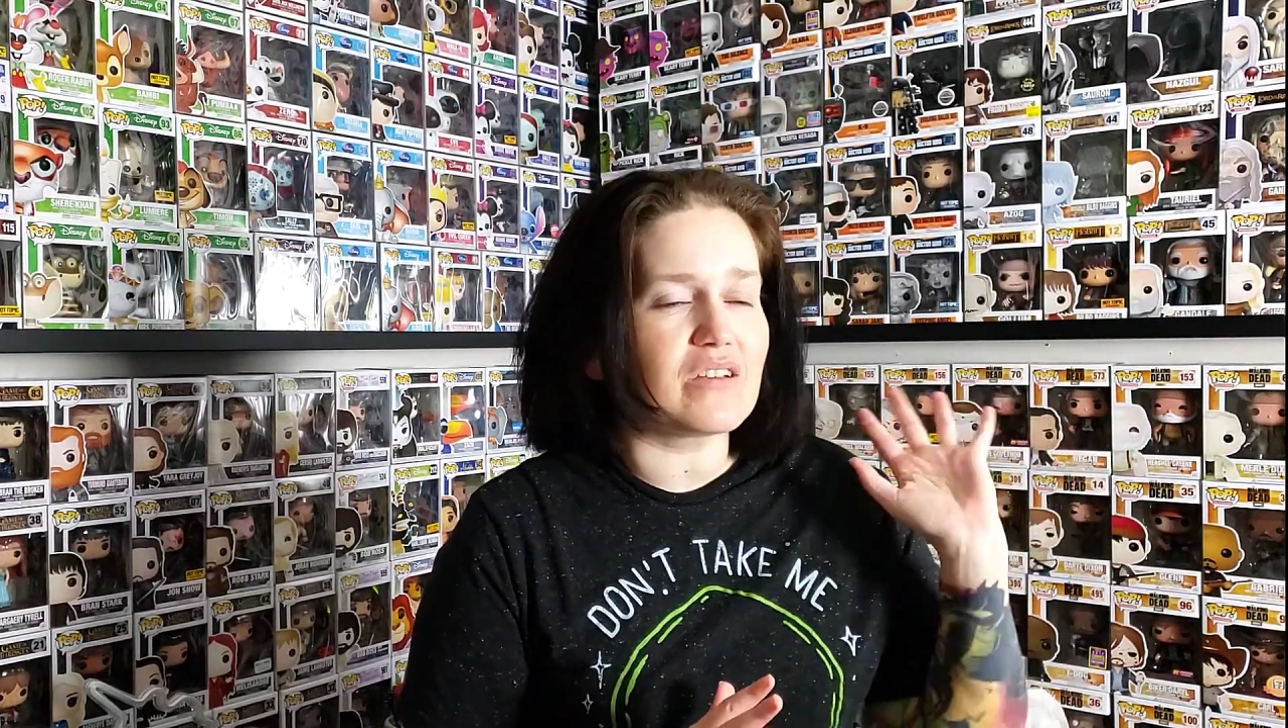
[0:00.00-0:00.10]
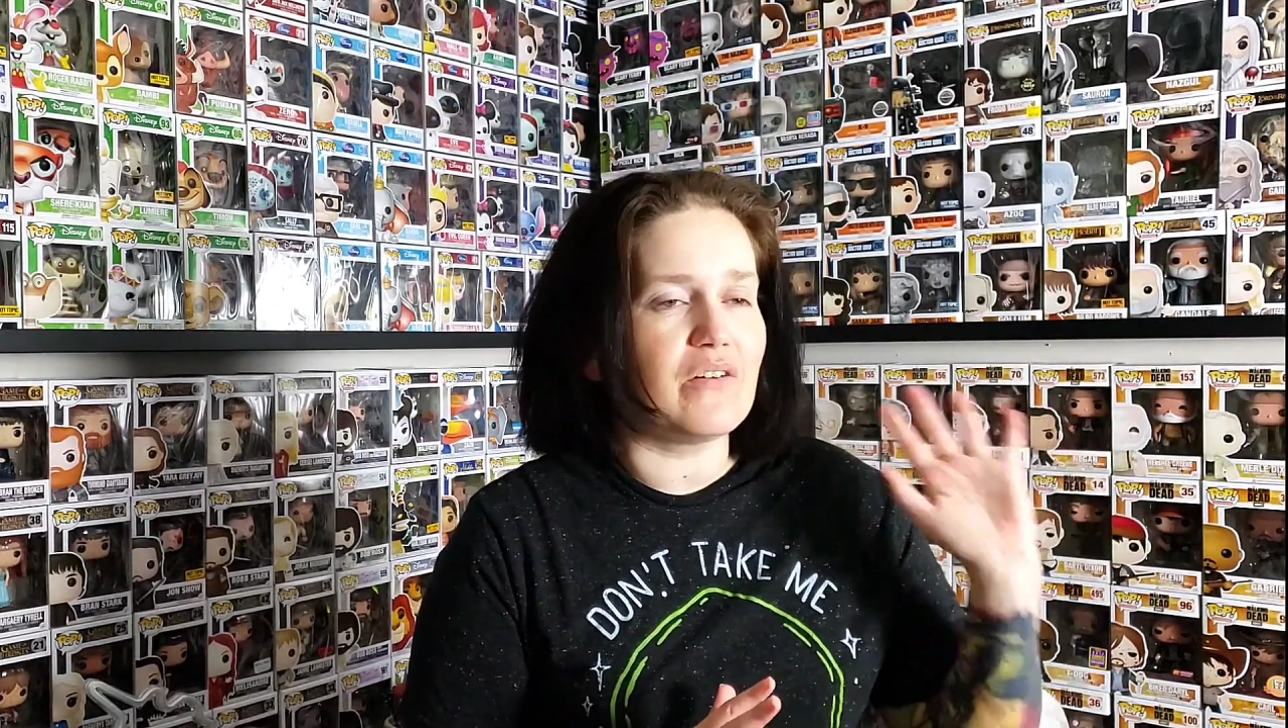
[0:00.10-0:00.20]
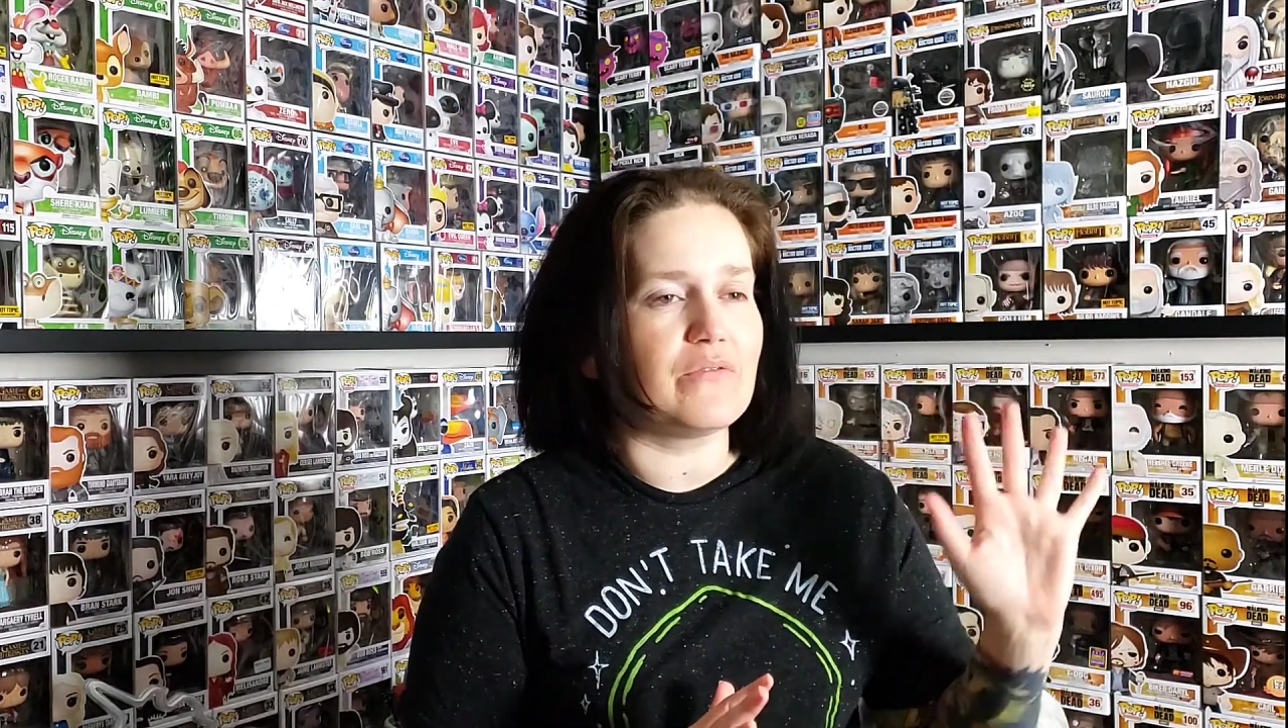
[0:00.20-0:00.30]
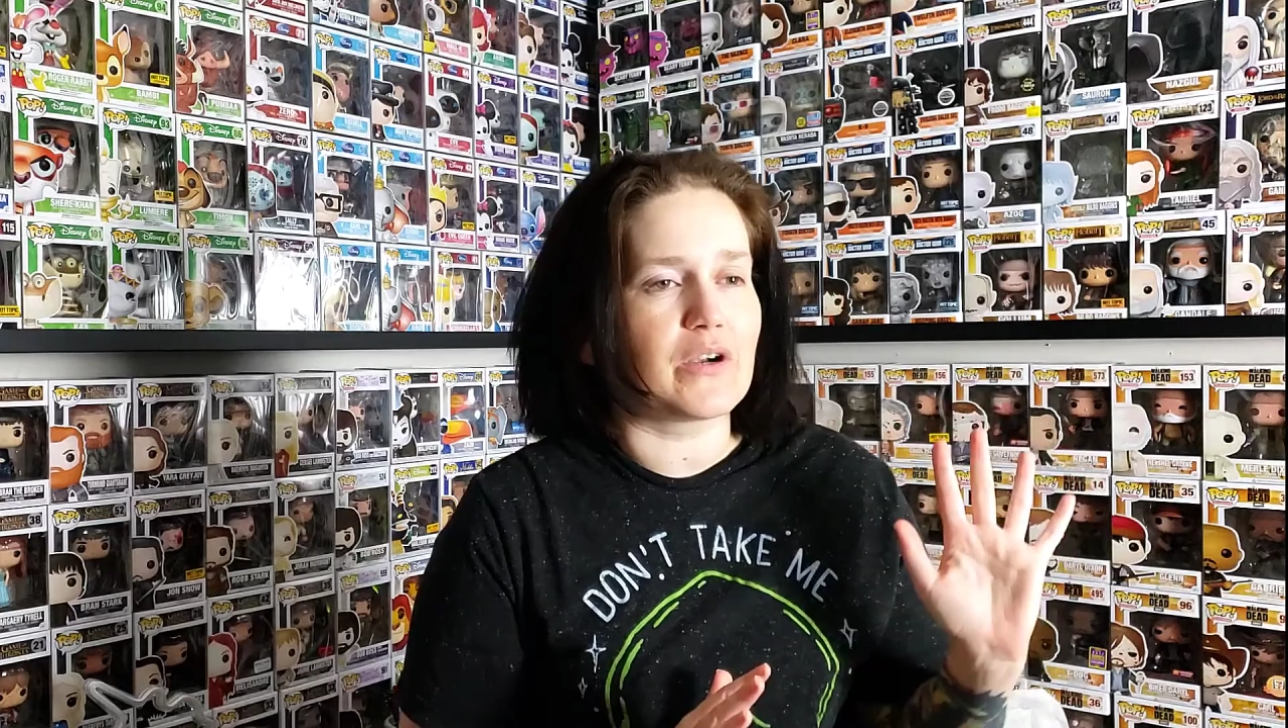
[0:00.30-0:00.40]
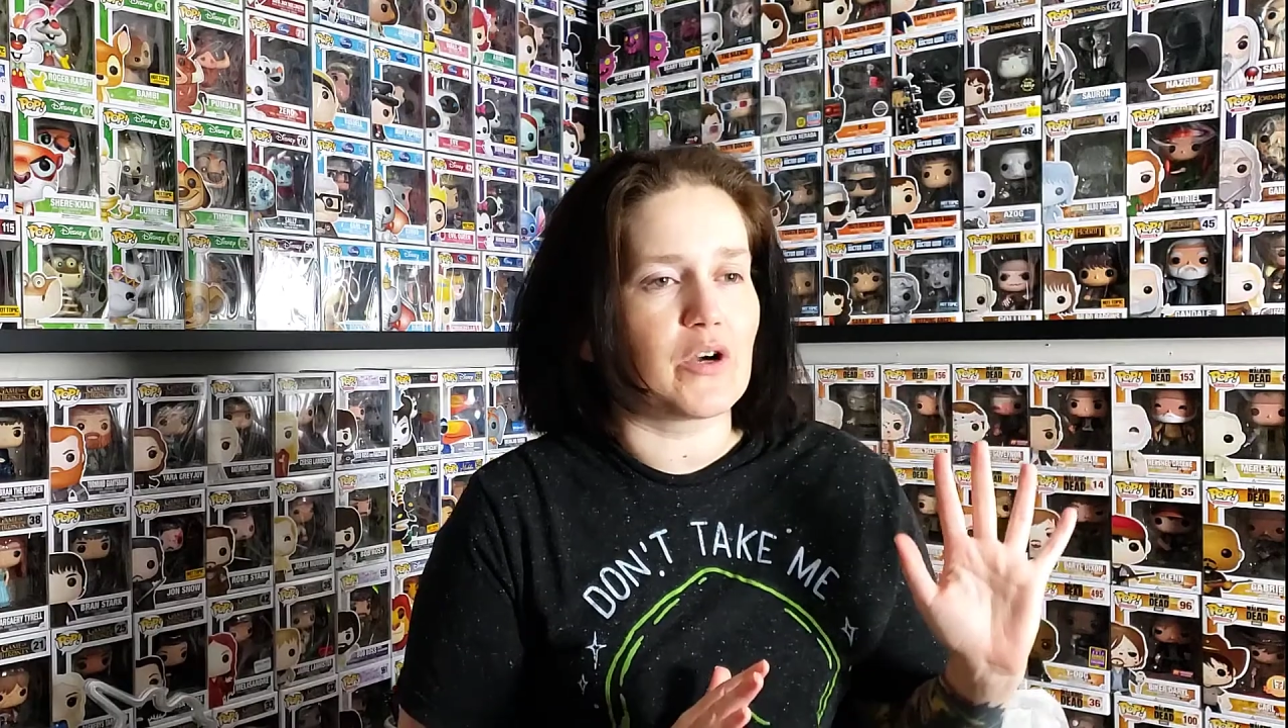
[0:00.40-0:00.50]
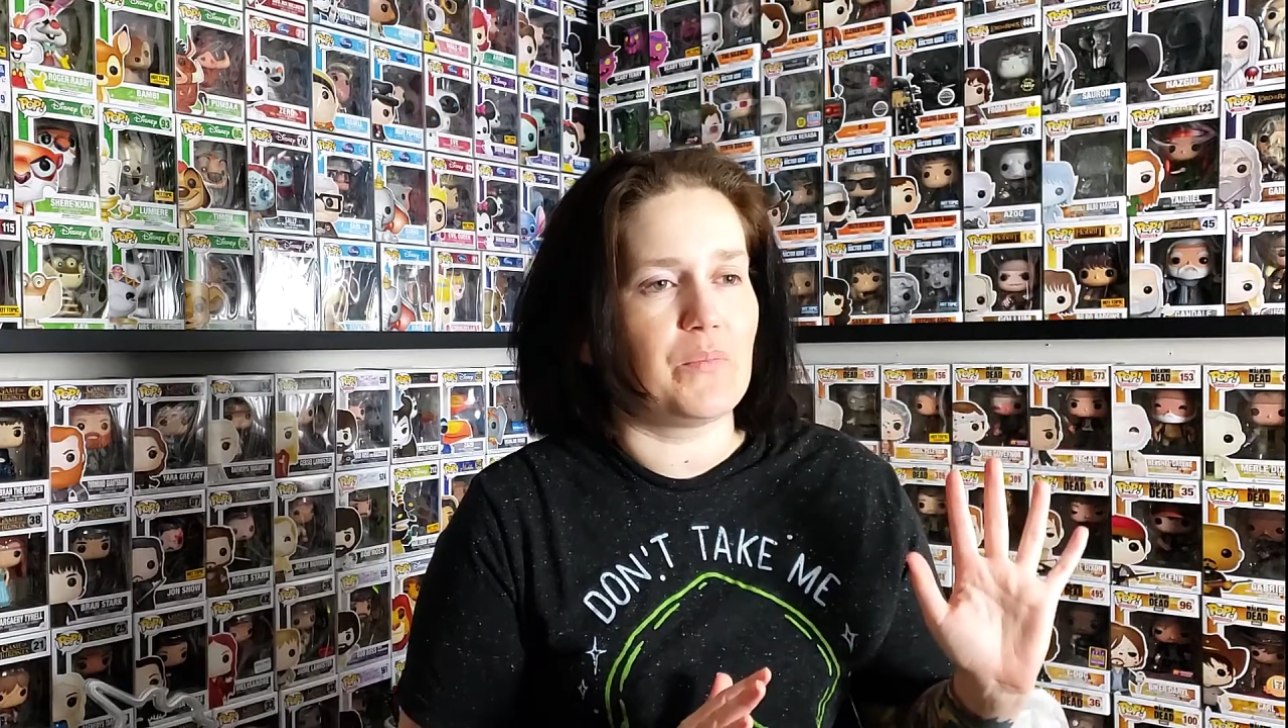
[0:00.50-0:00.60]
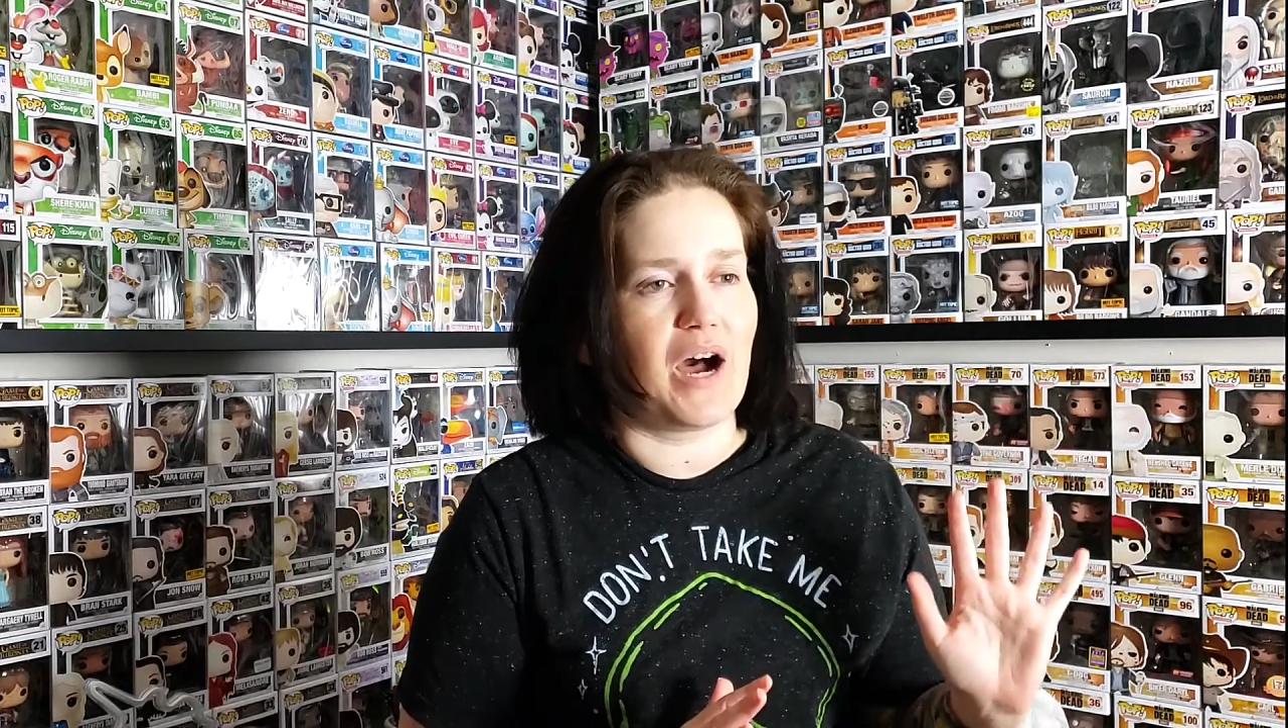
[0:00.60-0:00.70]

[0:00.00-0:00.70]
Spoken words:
of Funko